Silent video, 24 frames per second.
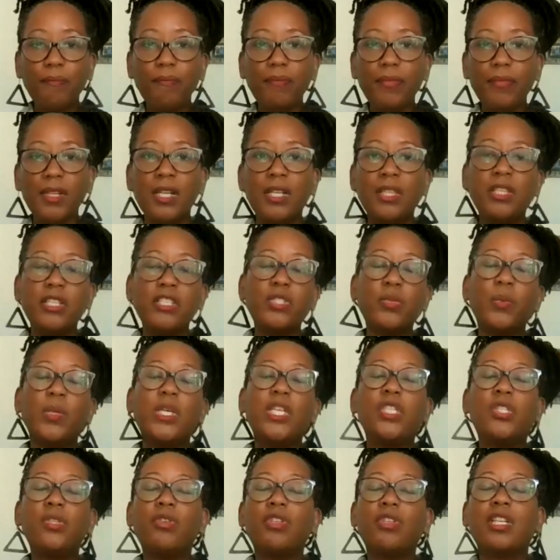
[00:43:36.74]
This week
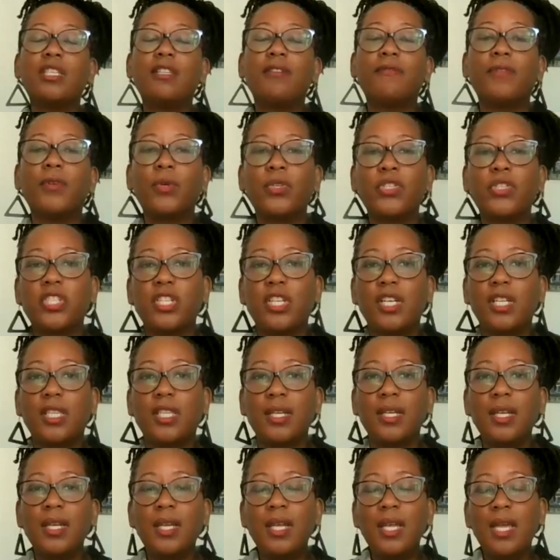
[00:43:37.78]
during a
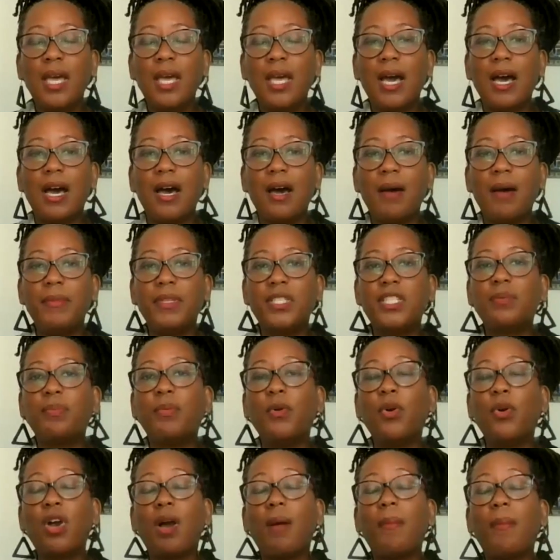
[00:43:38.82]
devotion, um, it
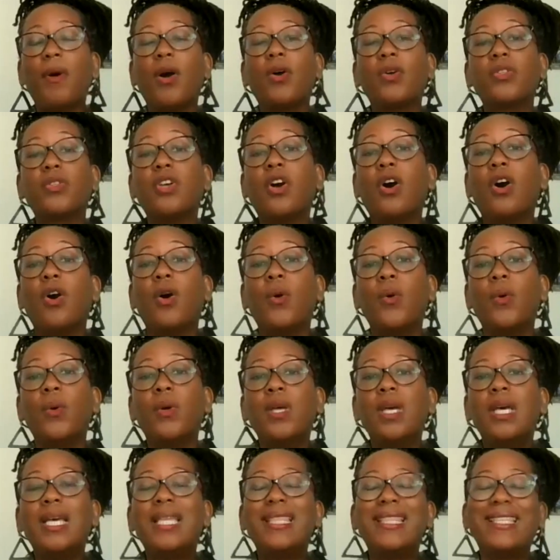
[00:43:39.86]
spoke about
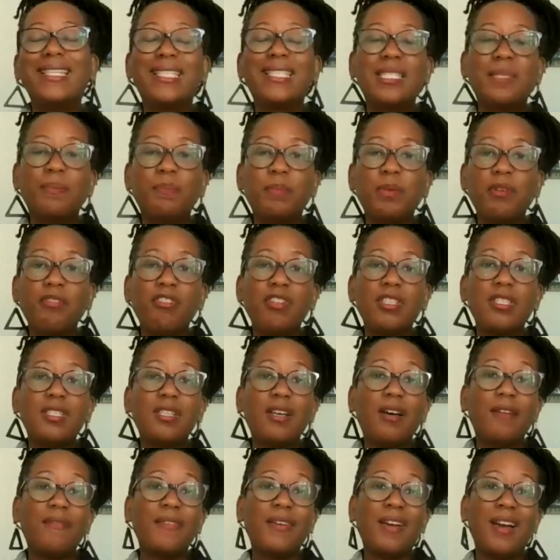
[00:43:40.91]
how the
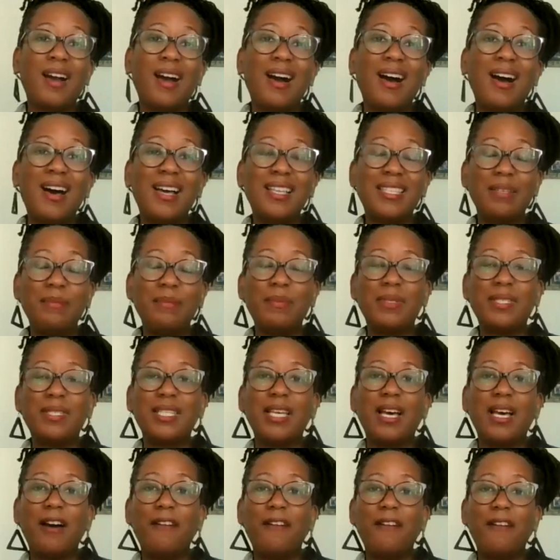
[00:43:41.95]
Spirit of God
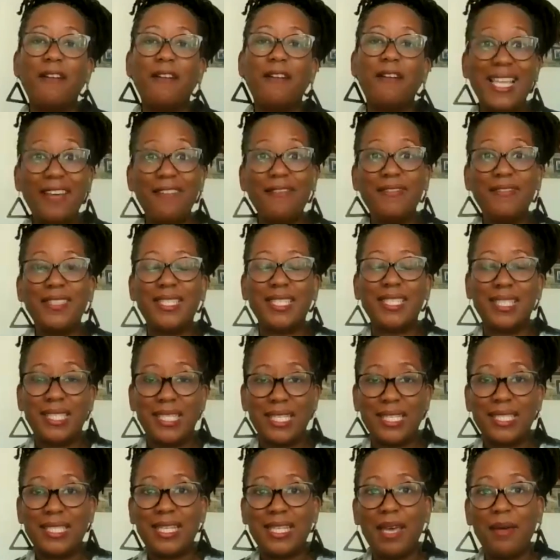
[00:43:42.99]
himself left
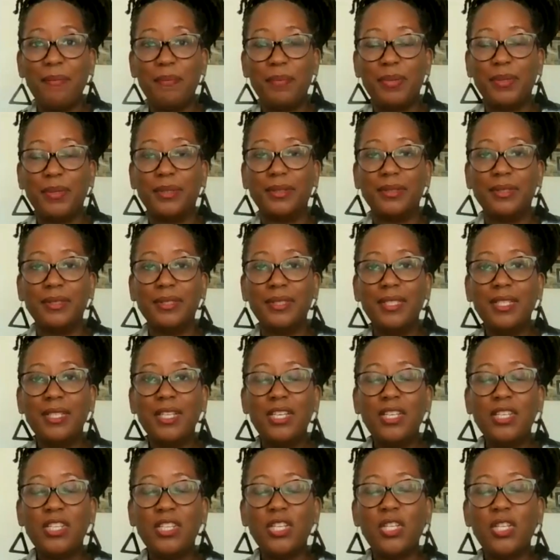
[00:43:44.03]
the temple.
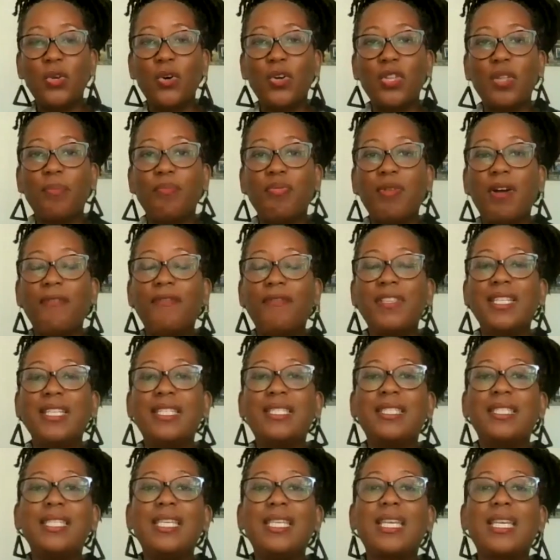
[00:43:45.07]
You know, the prophet
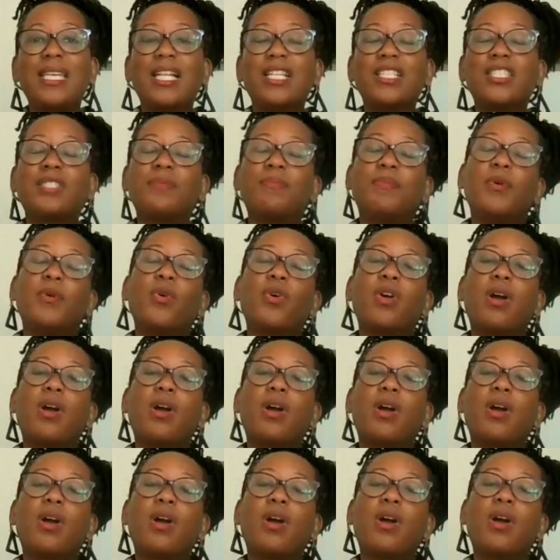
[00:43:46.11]
Ezekiel spoke
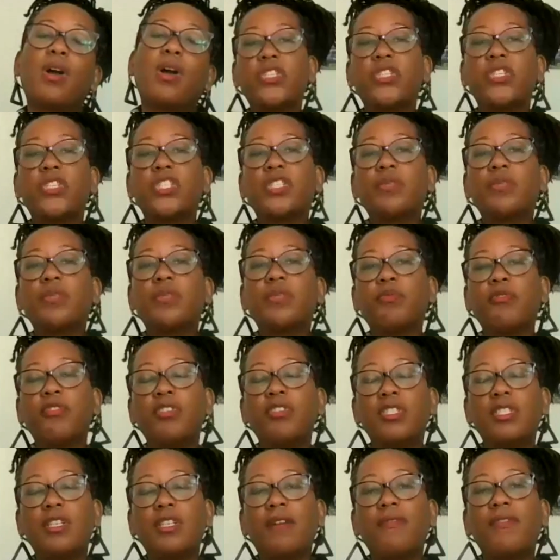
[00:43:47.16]
about how
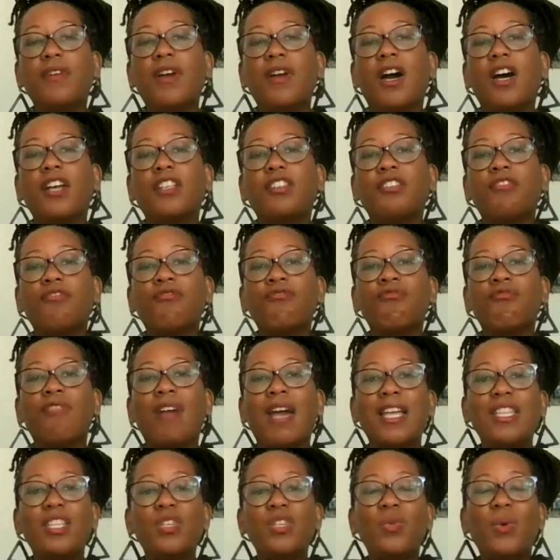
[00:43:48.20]
the Spirit of
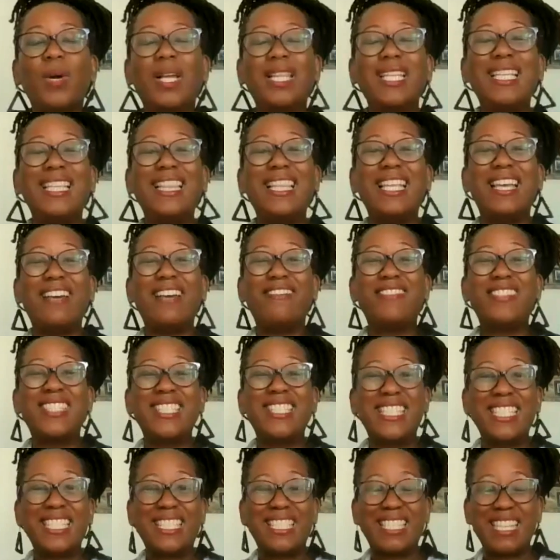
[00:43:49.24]
God gradually
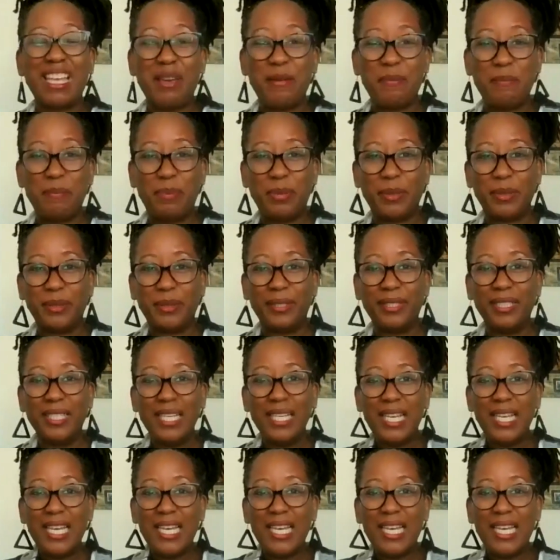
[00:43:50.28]
left the temple.